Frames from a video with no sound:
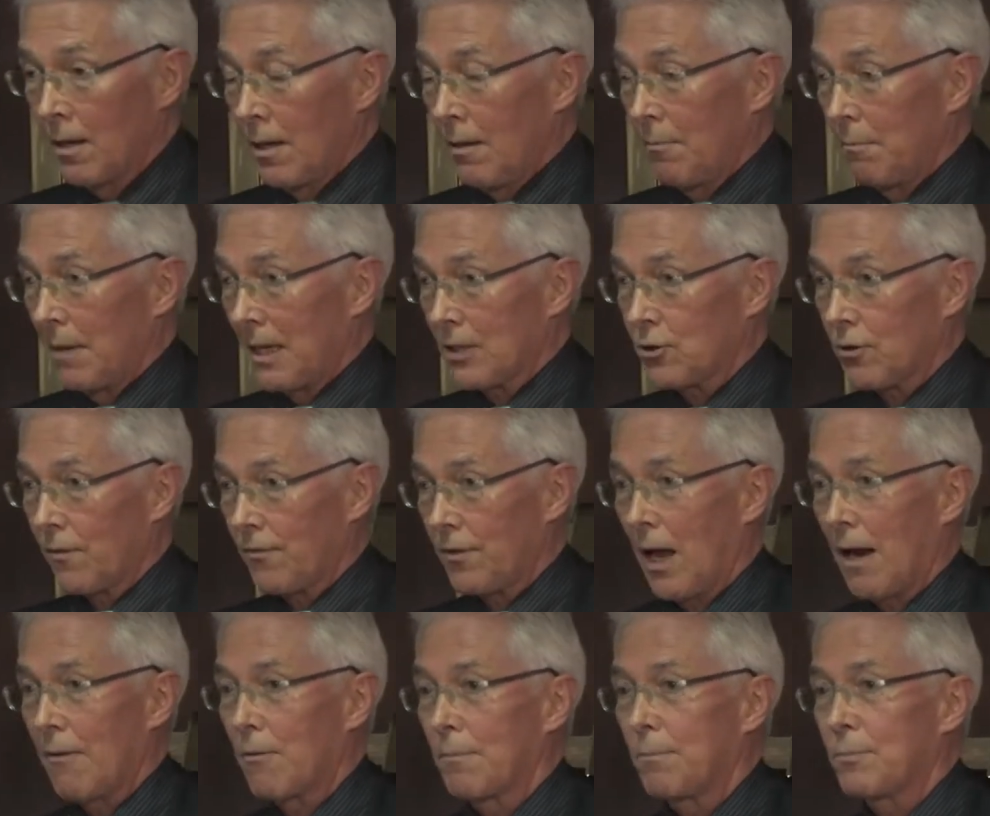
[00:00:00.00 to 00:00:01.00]
Much of the
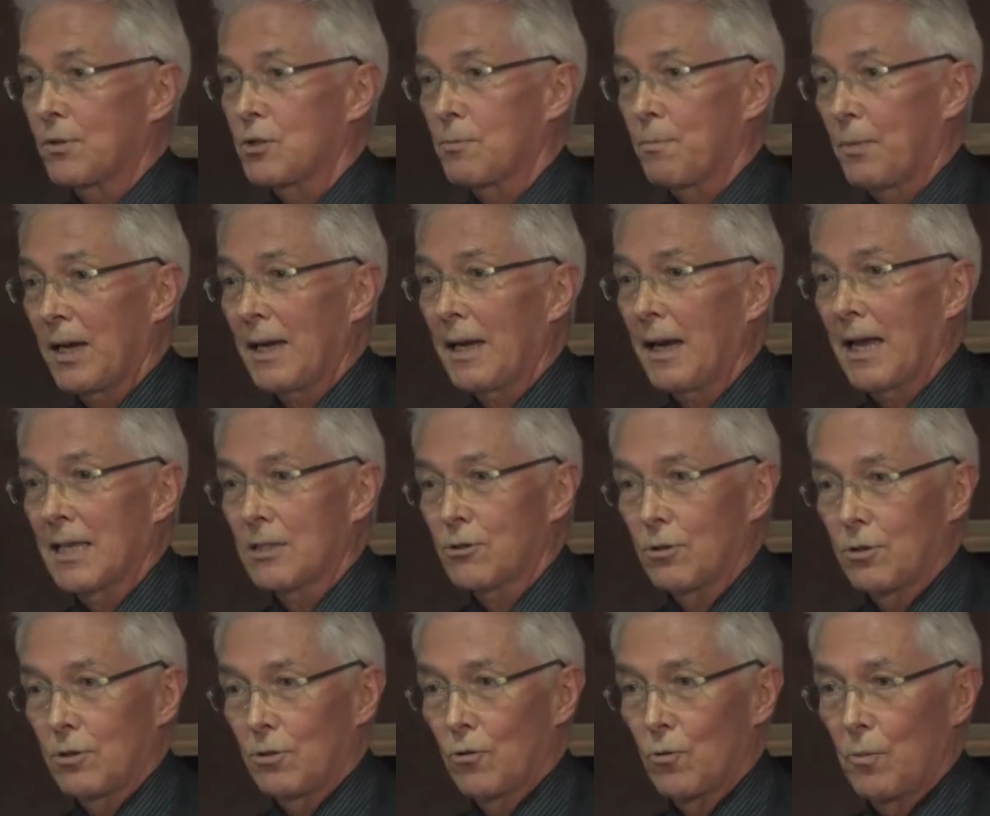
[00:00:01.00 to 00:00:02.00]
Arab Spring has
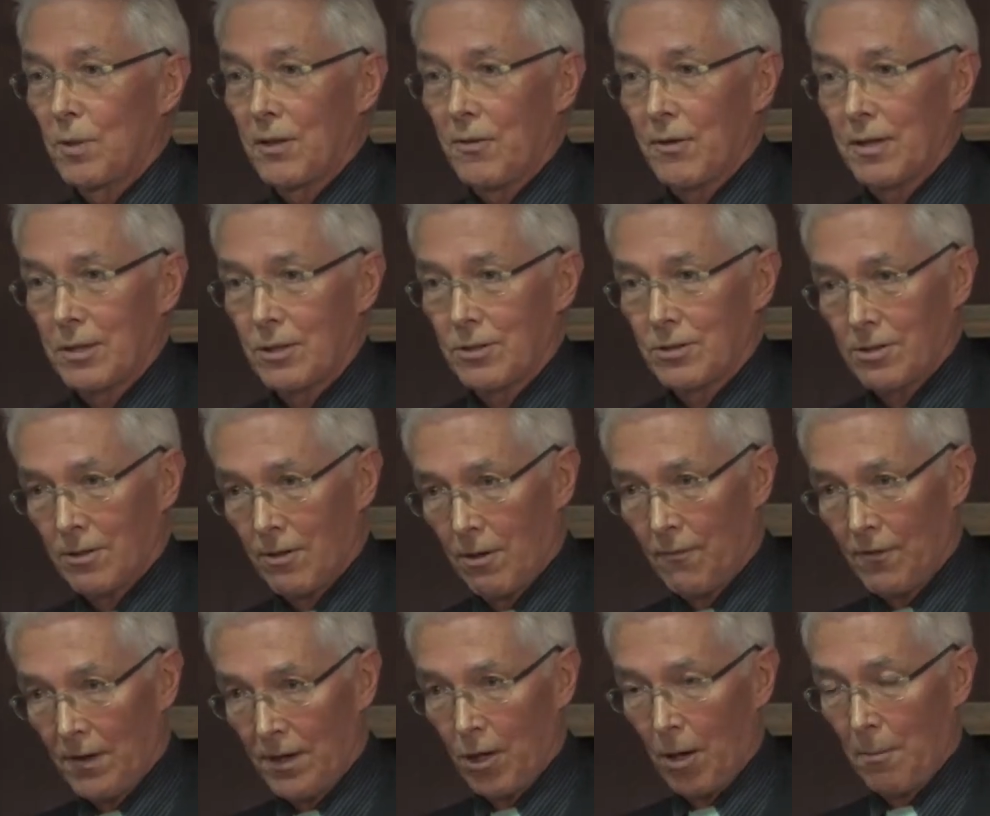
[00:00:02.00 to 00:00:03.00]
to do with this
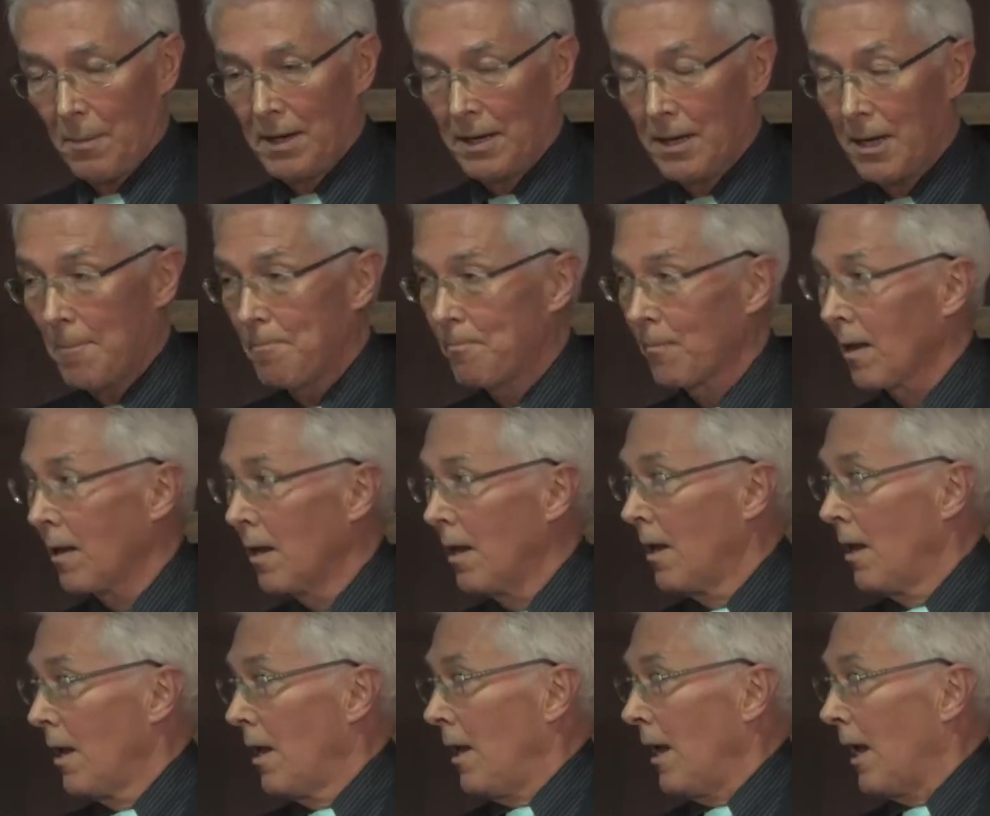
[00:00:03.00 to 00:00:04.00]
phenomena,
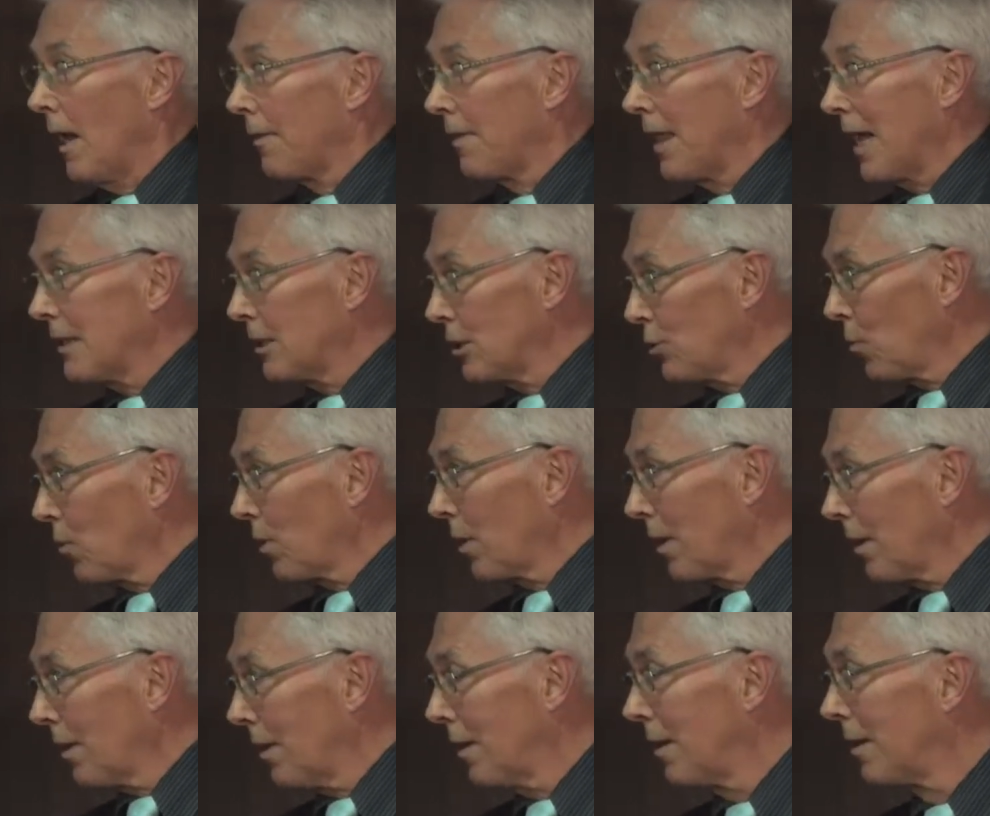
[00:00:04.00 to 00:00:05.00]
and that is
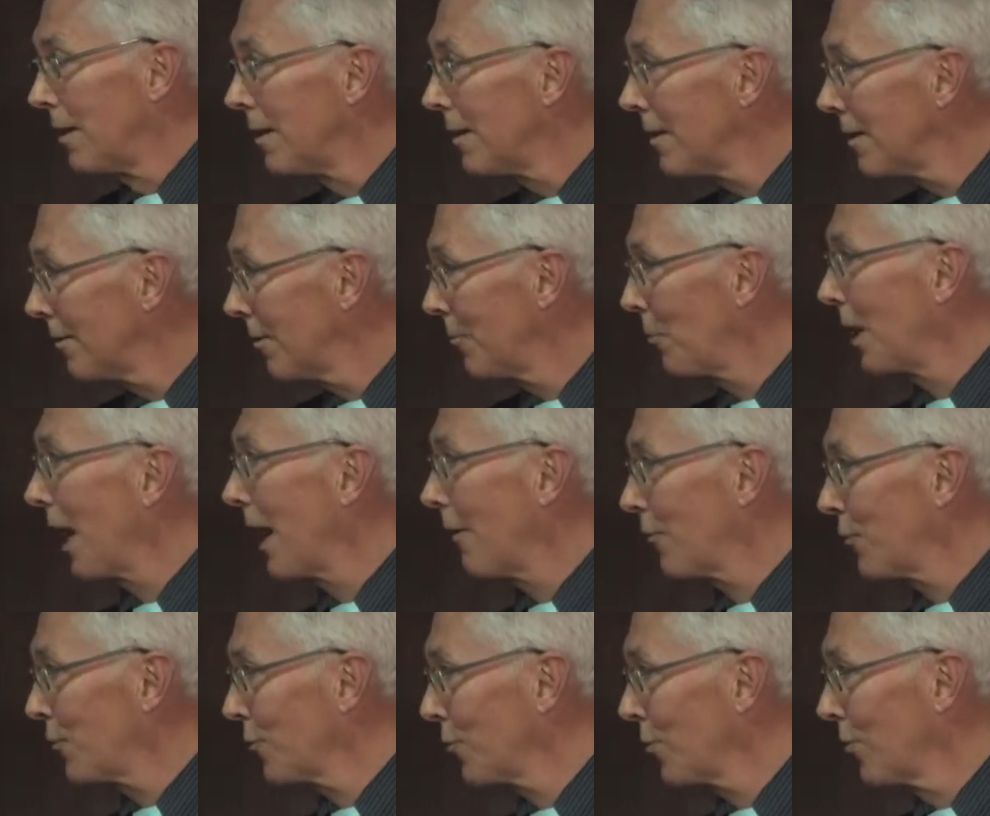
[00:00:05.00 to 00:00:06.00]
where we
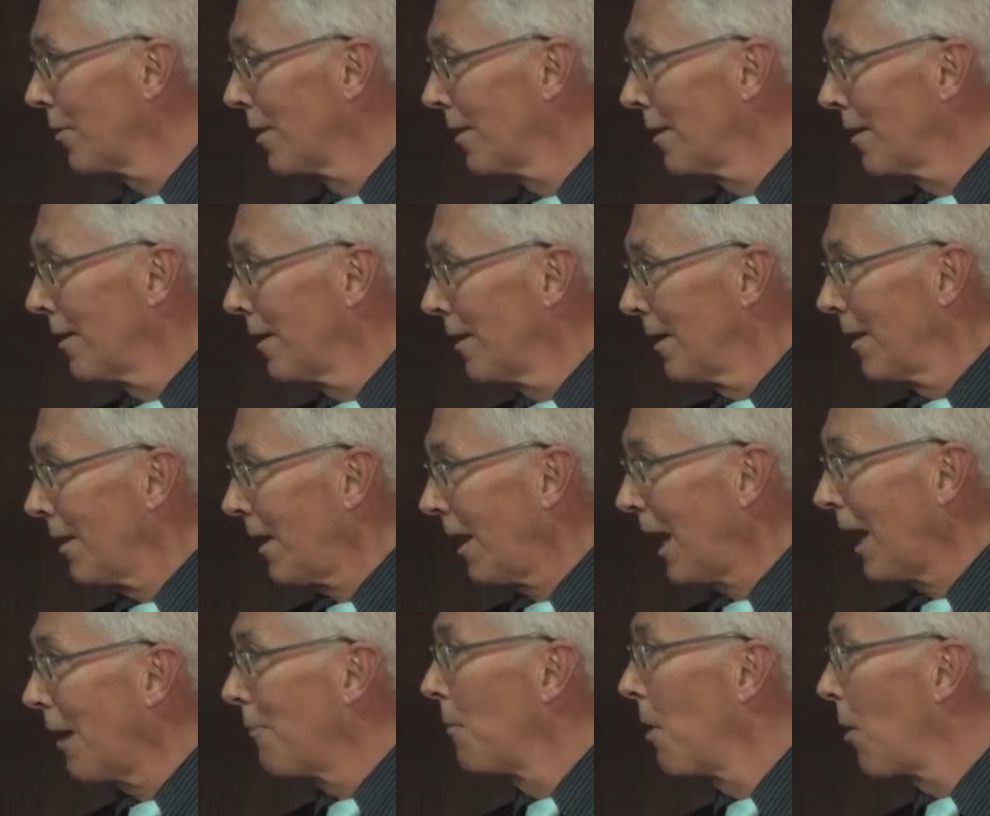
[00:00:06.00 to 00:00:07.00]
have to
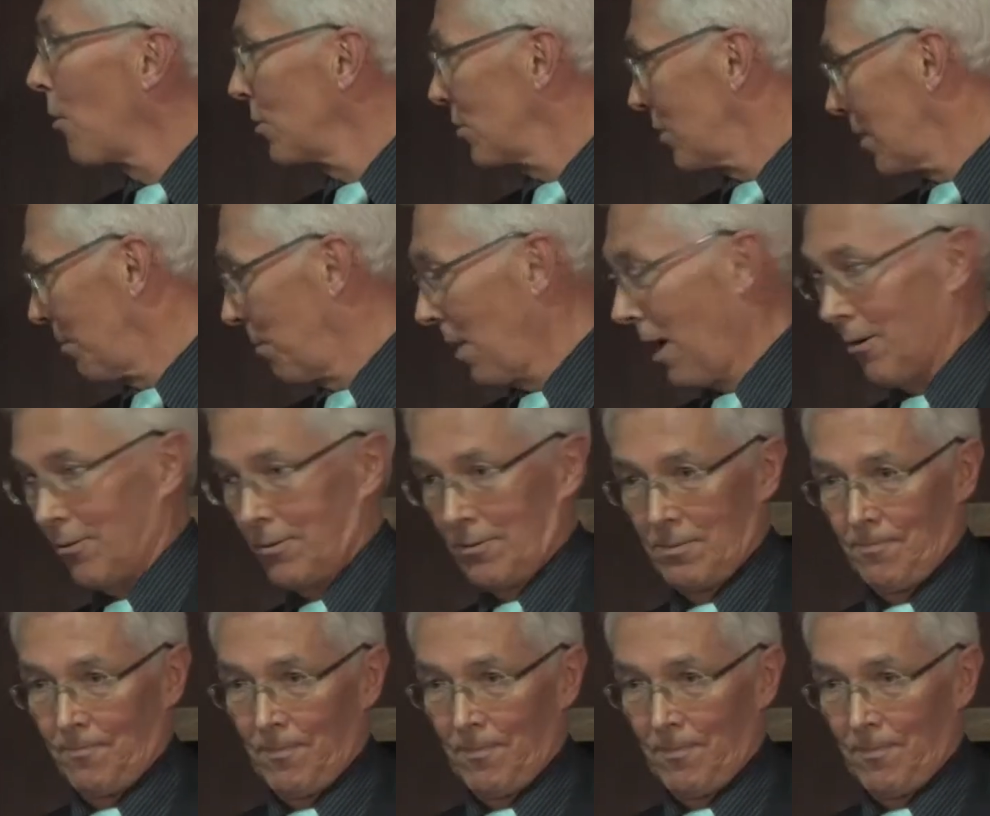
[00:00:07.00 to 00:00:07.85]
care most about.